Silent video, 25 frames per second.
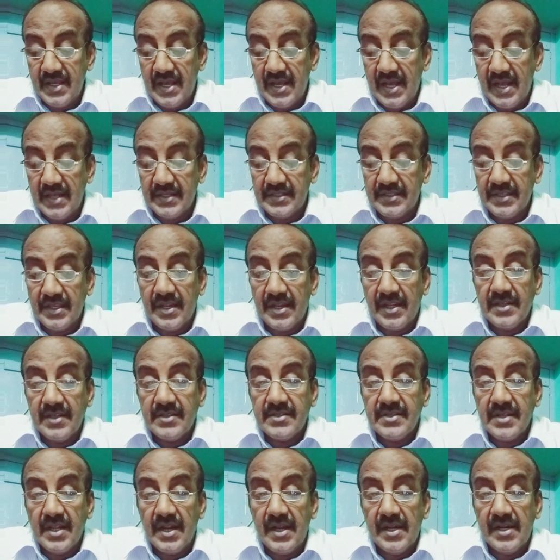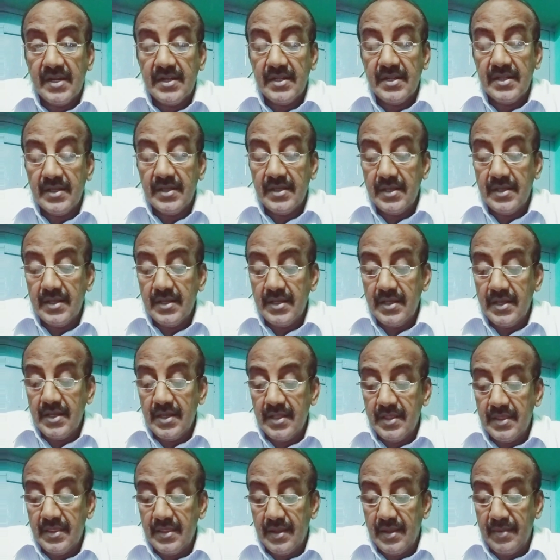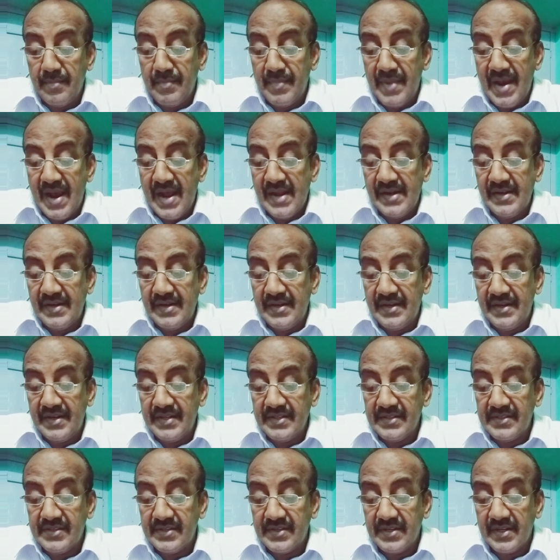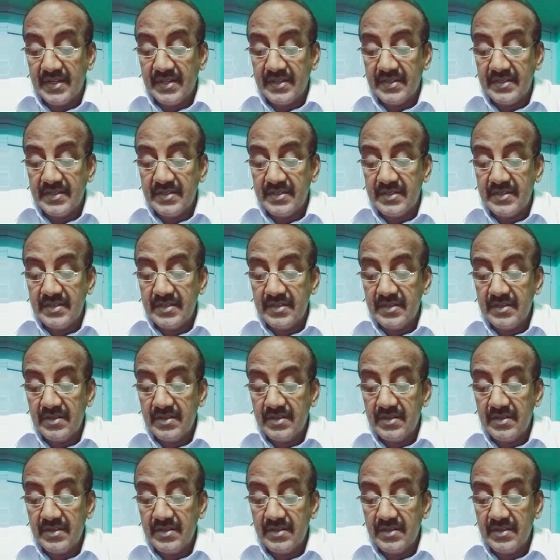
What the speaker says: As a result, the man in distress